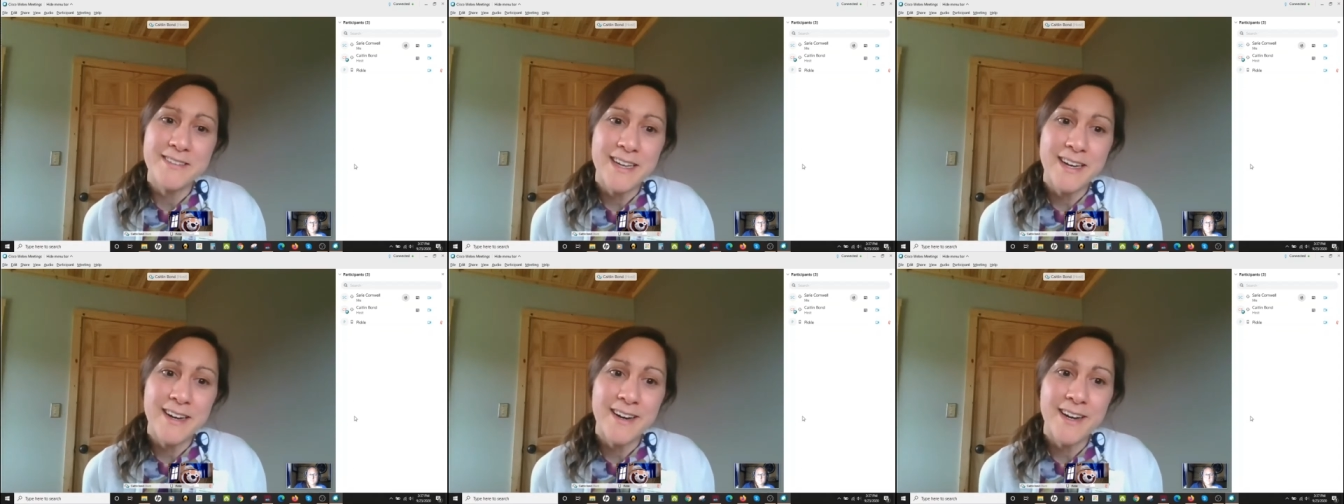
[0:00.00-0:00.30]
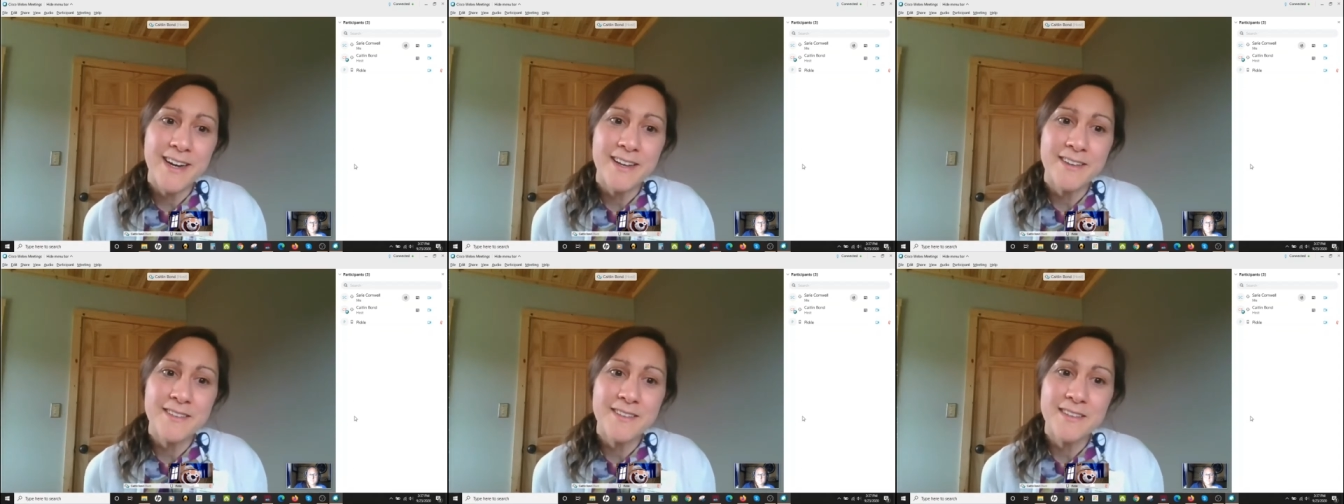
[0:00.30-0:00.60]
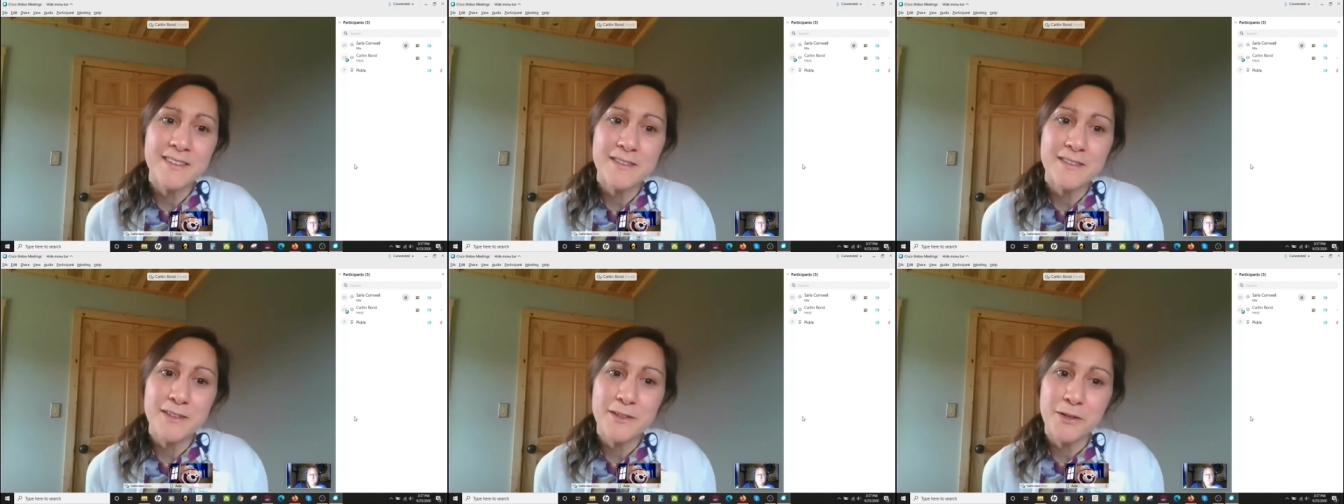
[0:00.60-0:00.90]
Sarie, is
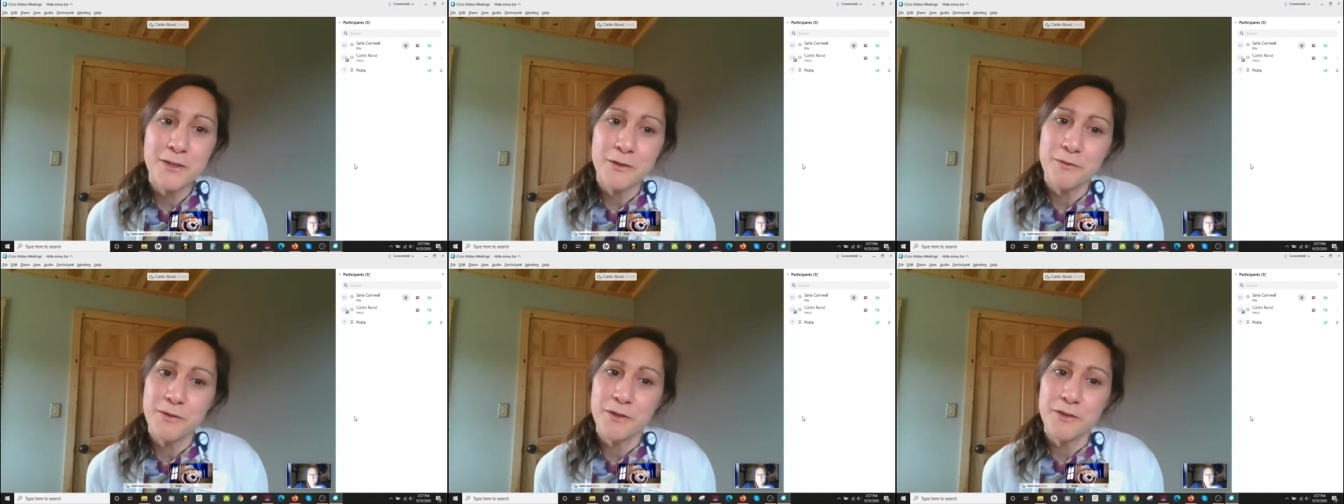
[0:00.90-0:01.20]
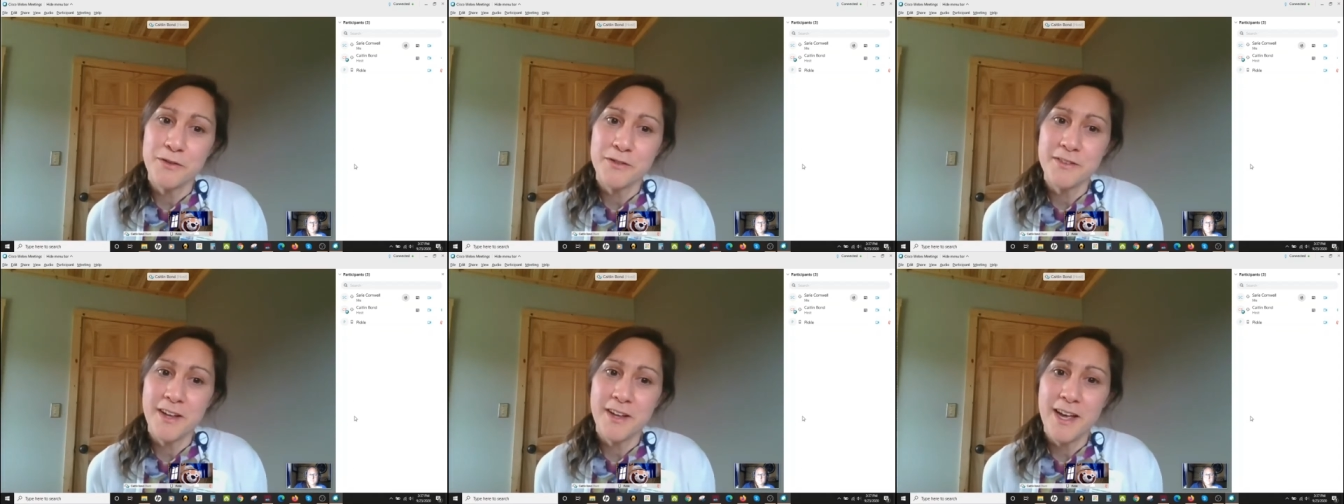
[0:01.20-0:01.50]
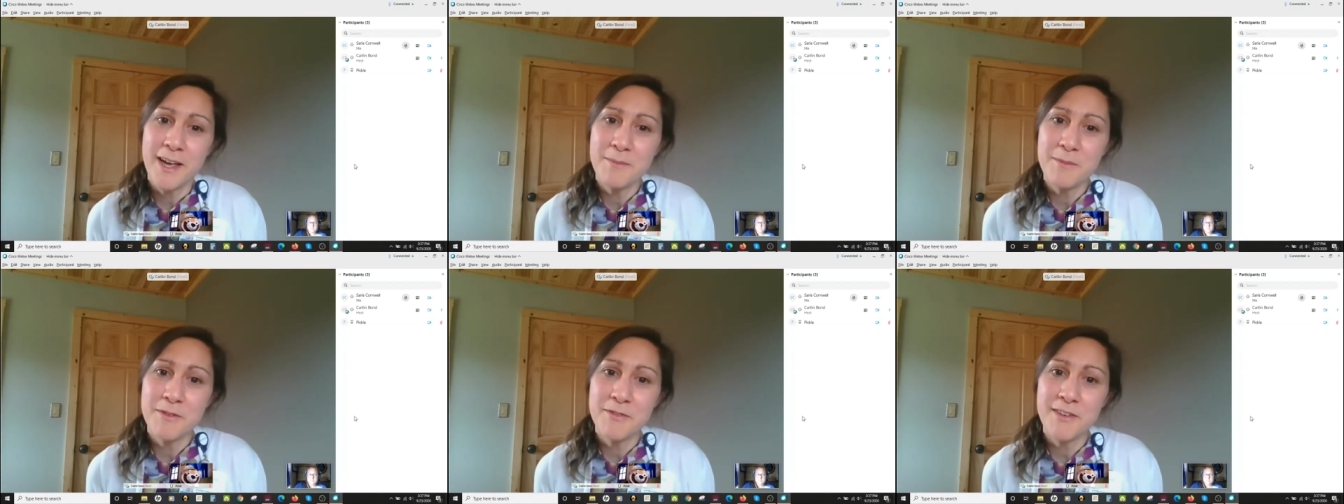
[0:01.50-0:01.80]
this your first
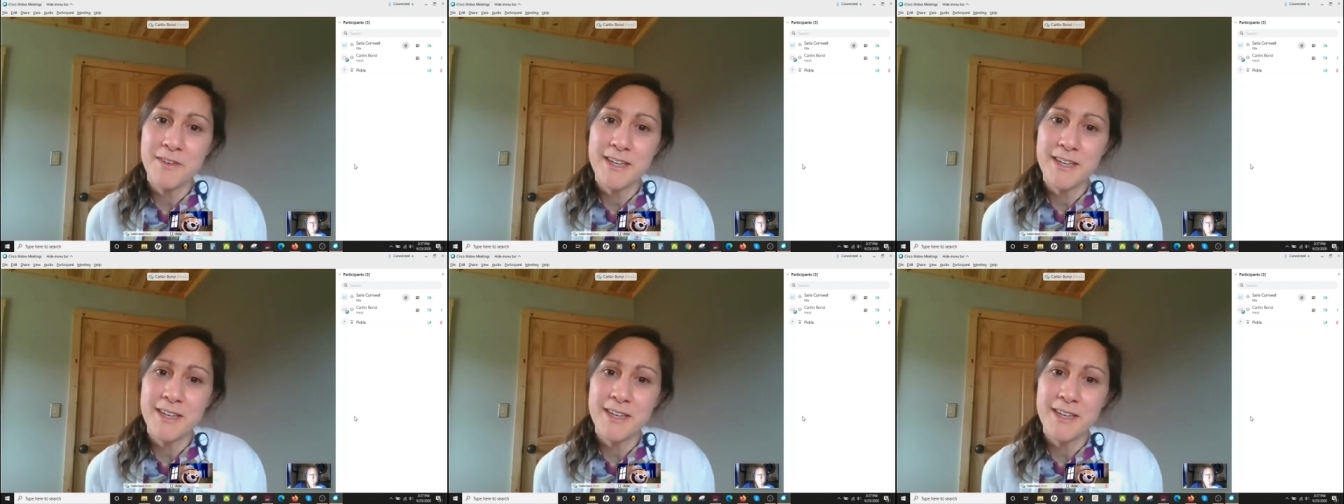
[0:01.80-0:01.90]
time of